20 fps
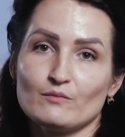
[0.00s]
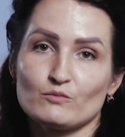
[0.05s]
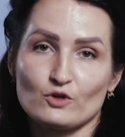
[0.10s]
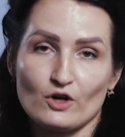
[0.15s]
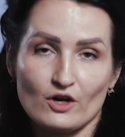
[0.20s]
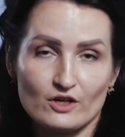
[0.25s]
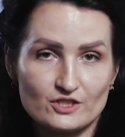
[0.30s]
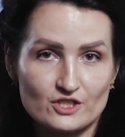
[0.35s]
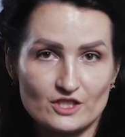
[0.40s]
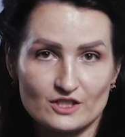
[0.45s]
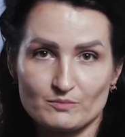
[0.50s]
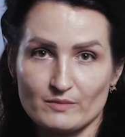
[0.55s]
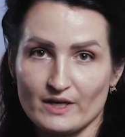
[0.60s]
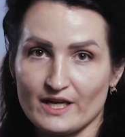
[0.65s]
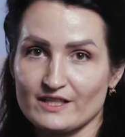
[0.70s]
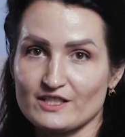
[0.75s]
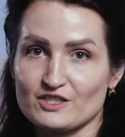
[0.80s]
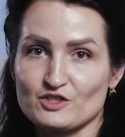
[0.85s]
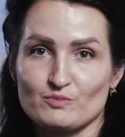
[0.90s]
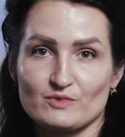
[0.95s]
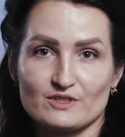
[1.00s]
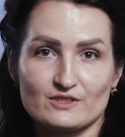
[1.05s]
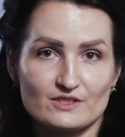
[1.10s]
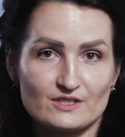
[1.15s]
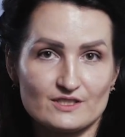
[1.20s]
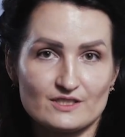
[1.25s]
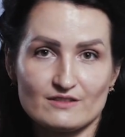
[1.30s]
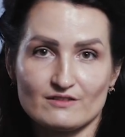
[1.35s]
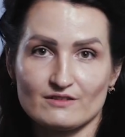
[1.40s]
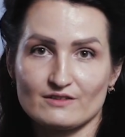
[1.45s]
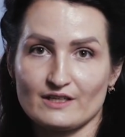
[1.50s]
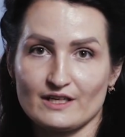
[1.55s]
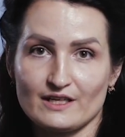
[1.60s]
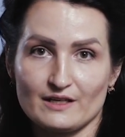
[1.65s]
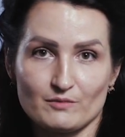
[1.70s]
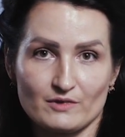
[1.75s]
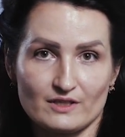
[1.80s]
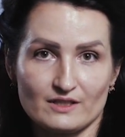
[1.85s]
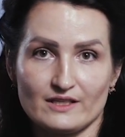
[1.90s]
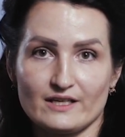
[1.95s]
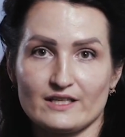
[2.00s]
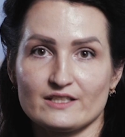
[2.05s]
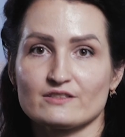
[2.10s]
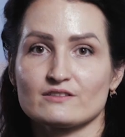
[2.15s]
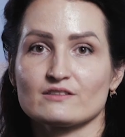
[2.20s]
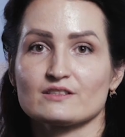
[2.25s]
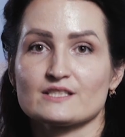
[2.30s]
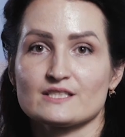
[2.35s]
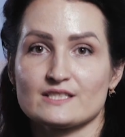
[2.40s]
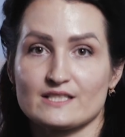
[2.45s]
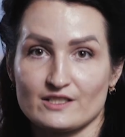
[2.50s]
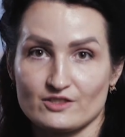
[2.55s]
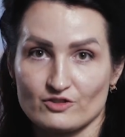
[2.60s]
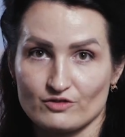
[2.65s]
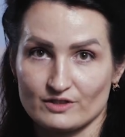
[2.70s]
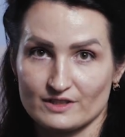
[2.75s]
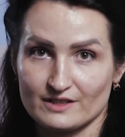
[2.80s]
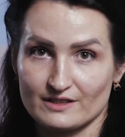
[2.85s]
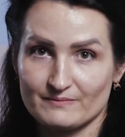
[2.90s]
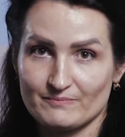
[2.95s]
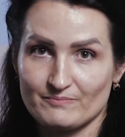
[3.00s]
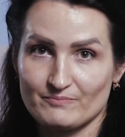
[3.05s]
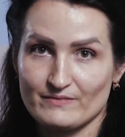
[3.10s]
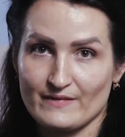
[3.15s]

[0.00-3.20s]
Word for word: project management, C R M, calendar, et cetera.